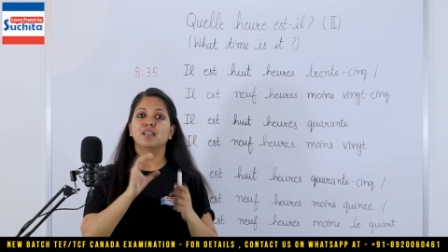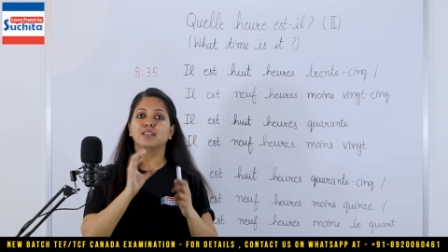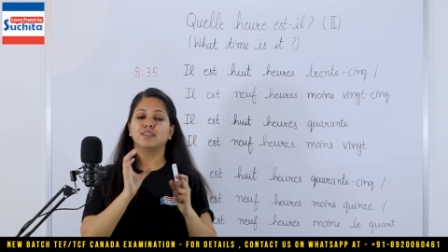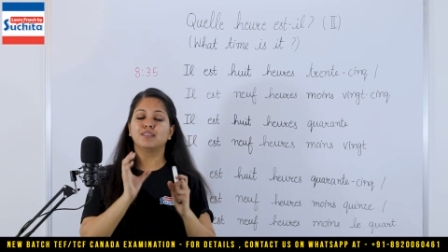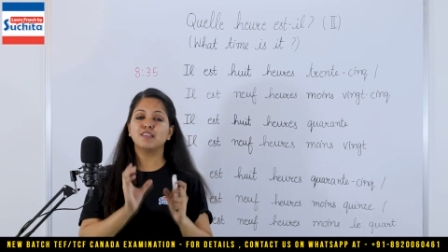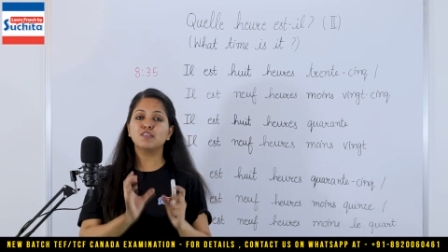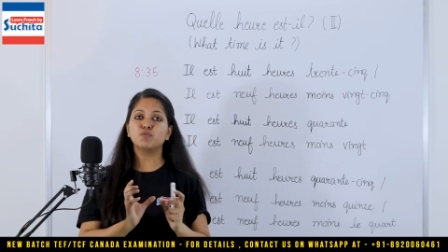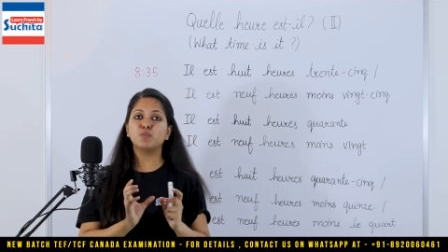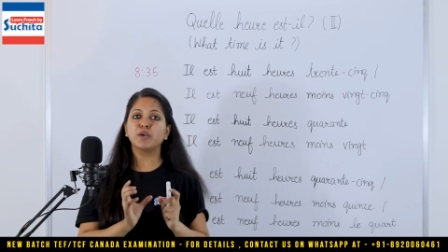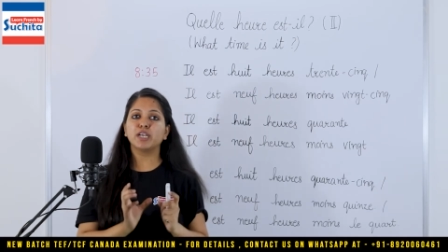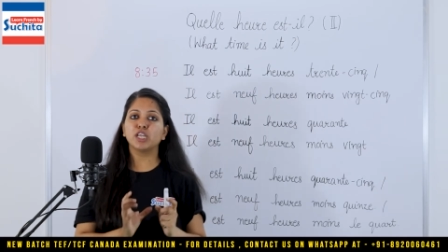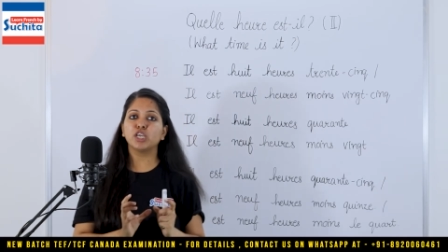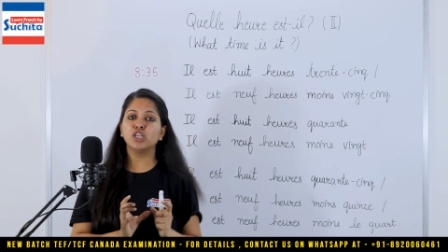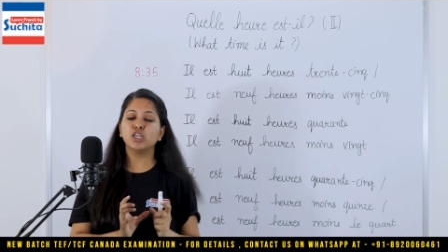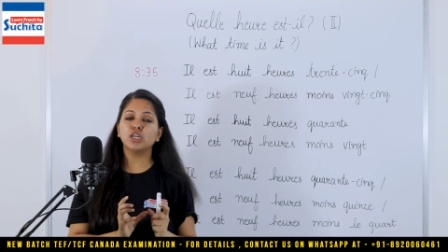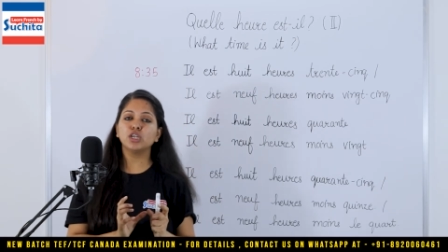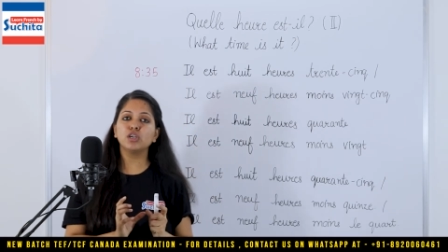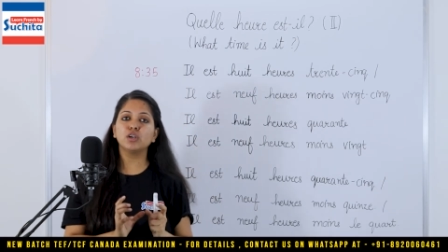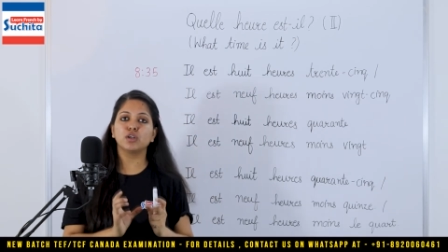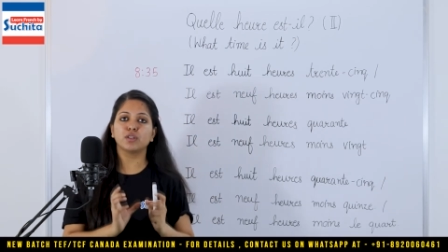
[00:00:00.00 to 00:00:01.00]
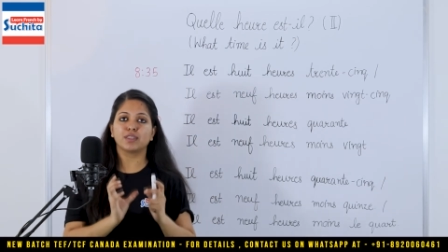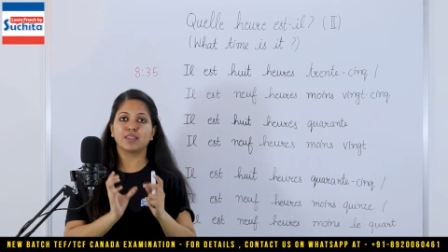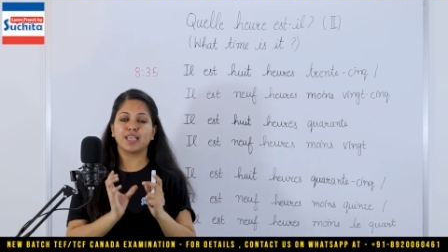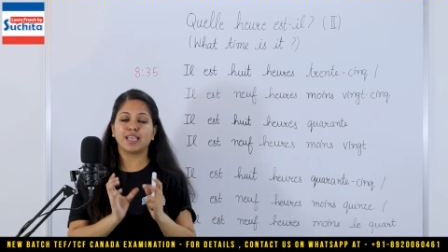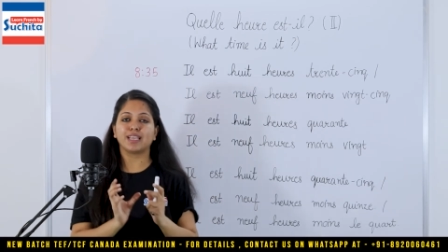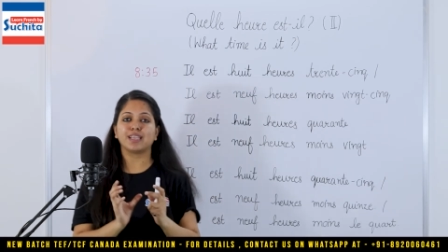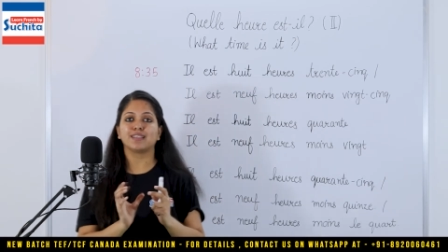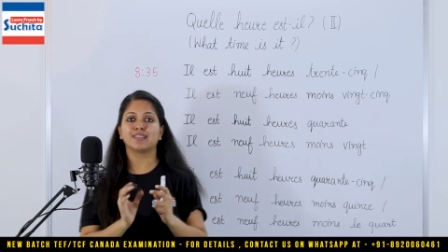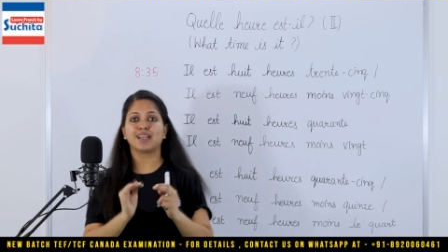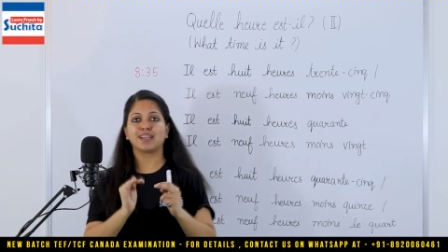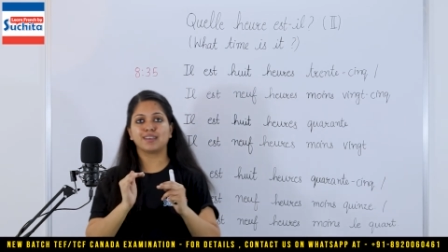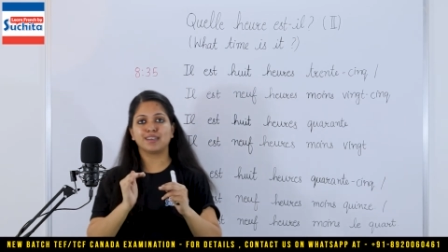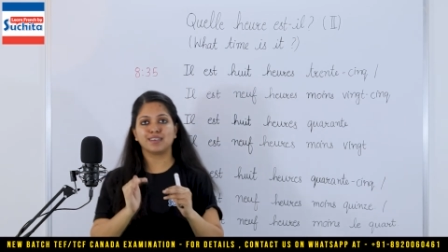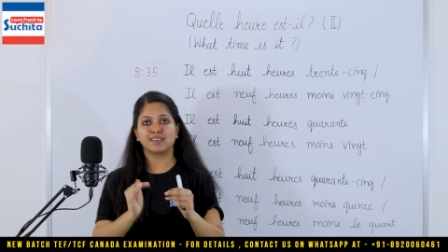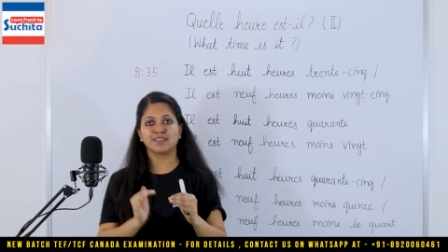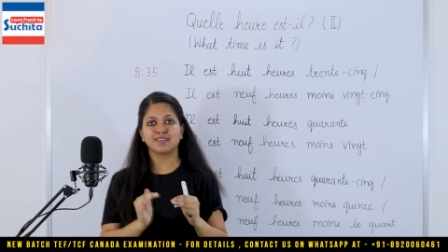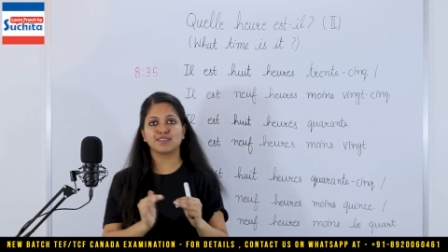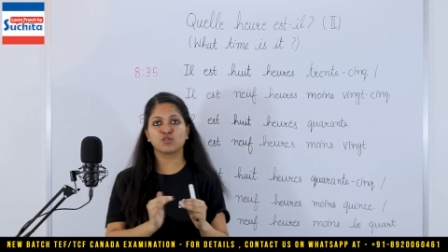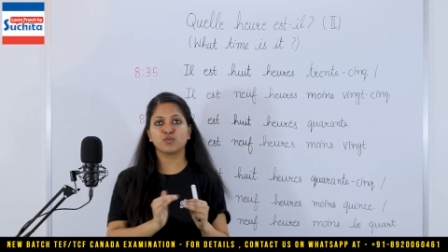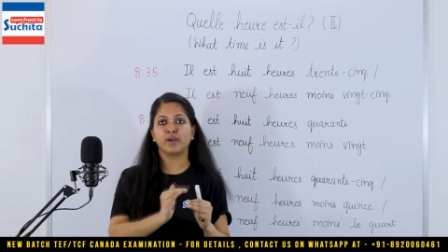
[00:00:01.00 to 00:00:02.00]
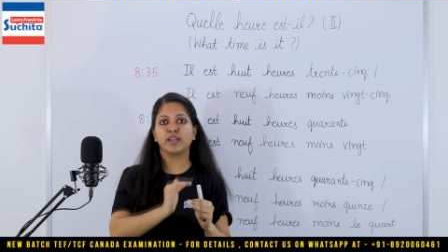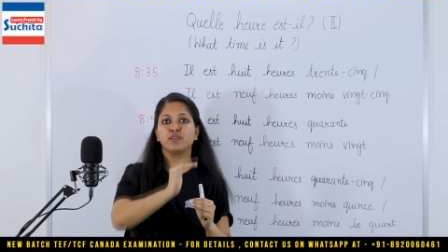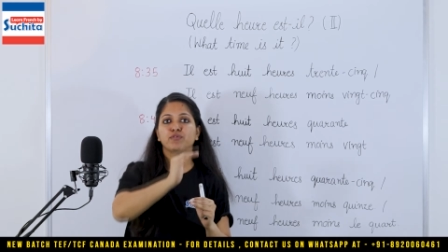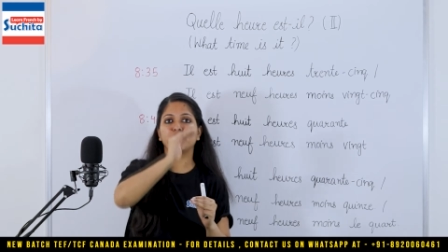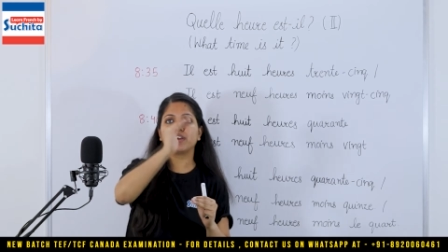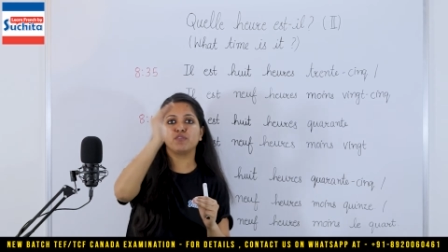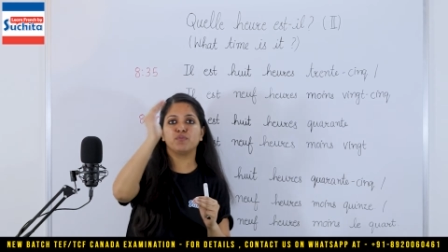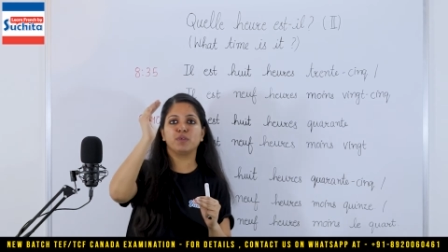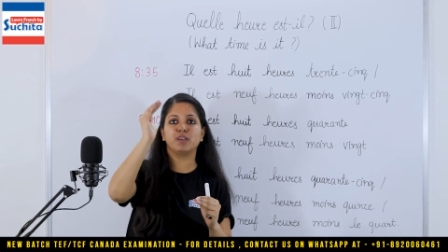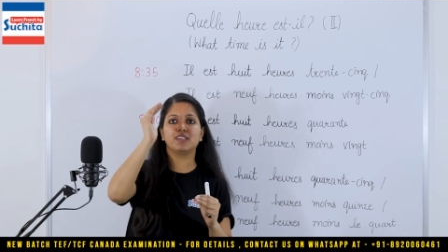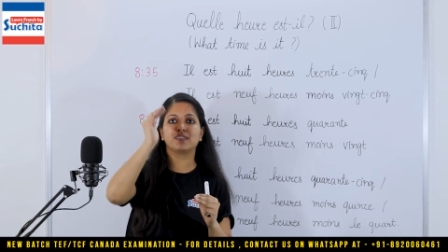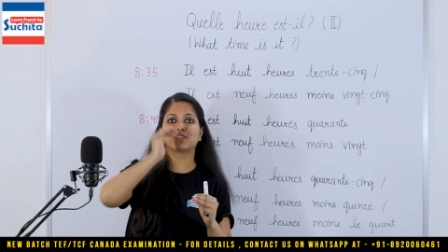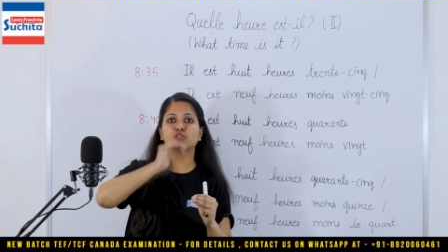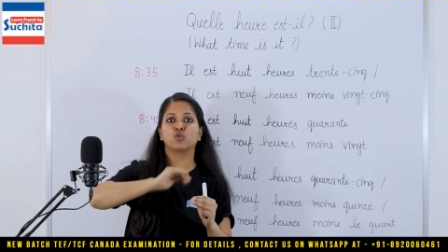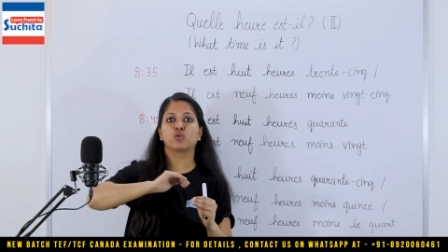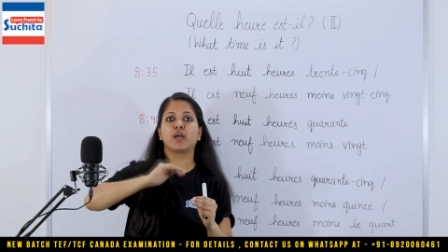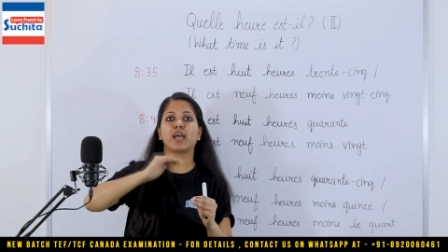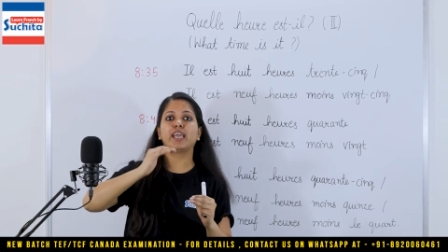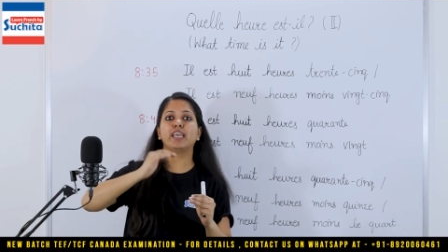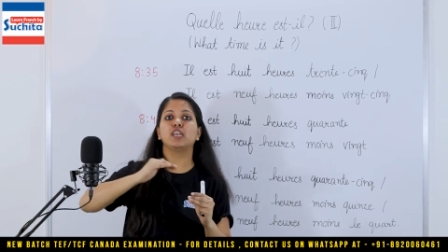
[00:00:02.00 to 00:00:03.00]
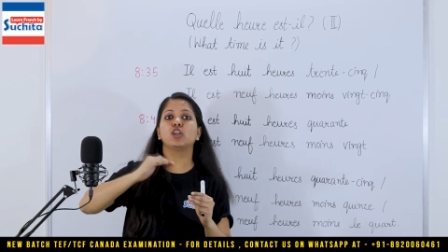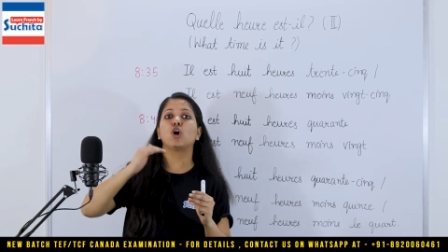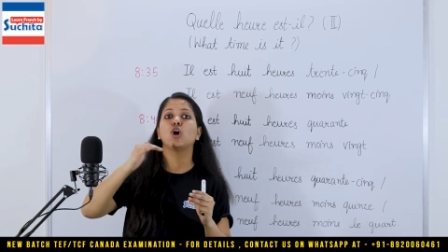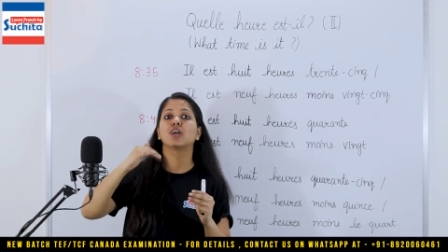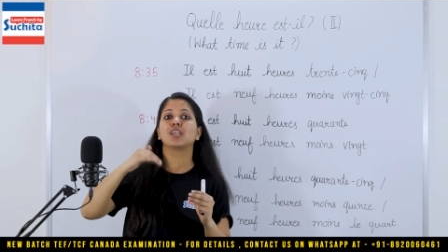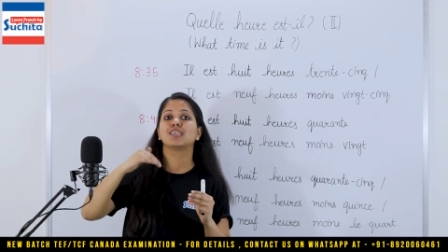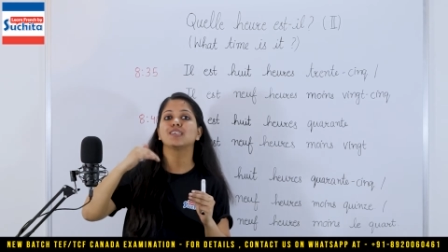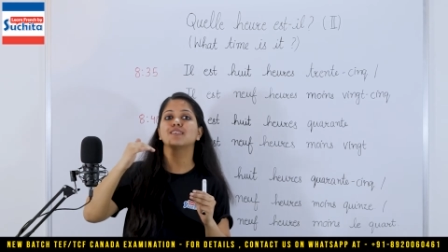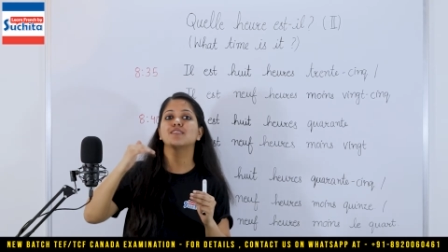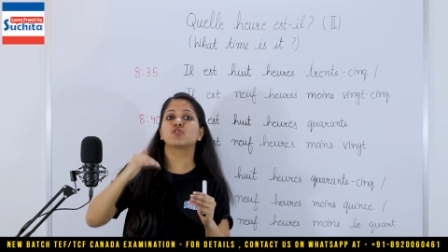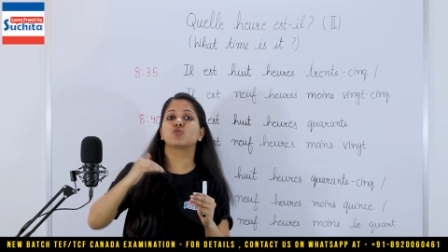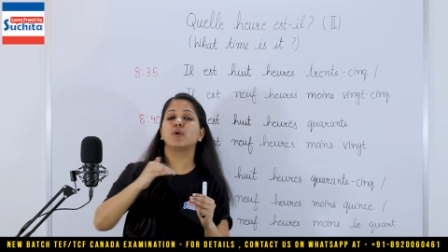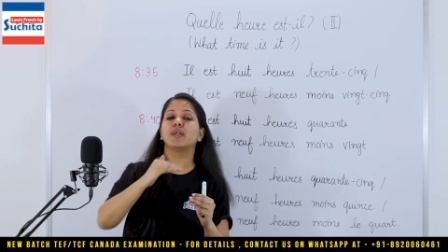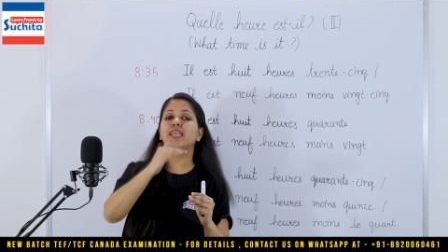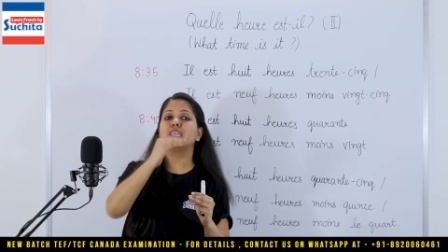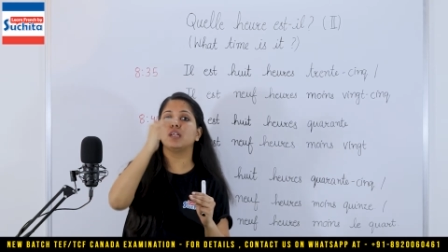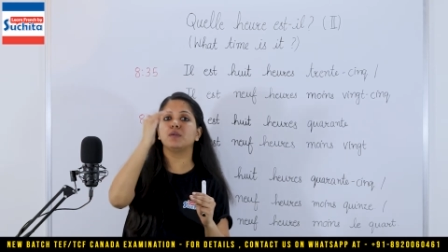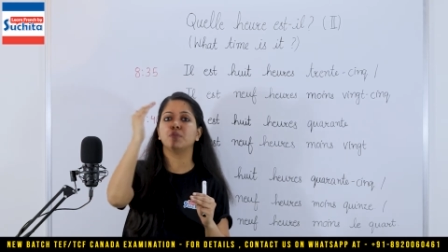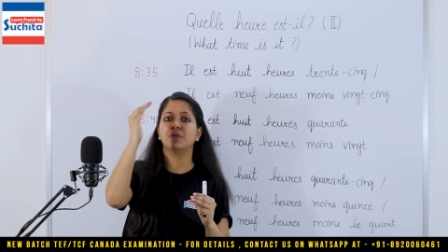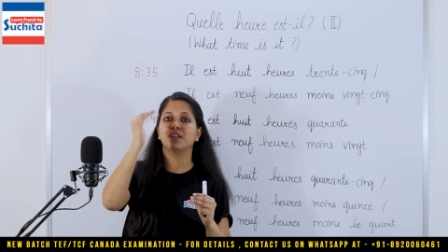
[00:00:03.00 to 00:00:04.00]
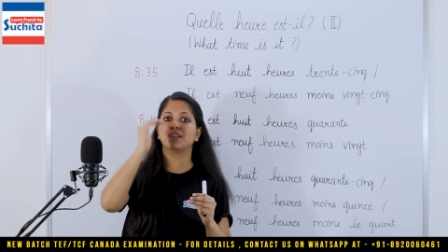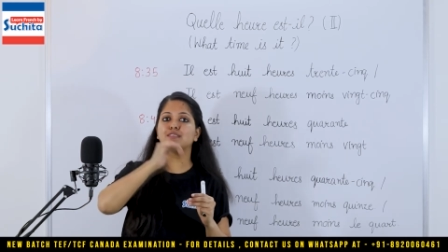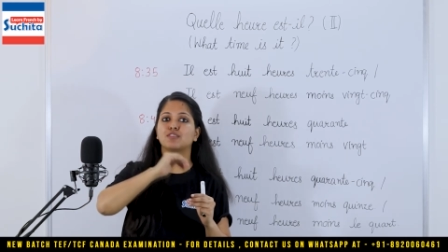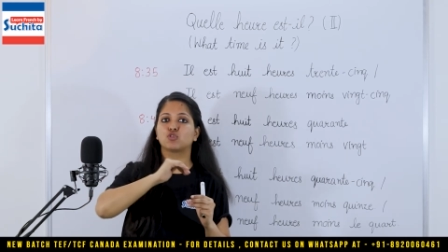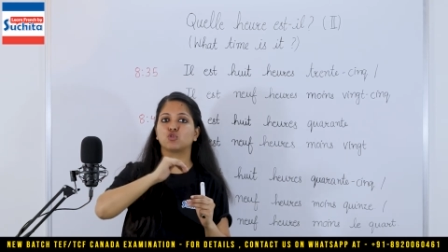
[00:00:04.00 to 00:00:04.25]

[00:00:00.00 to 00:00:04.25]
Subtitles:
This particular thing that it is 25 minutes to 9 or it is 20 minutes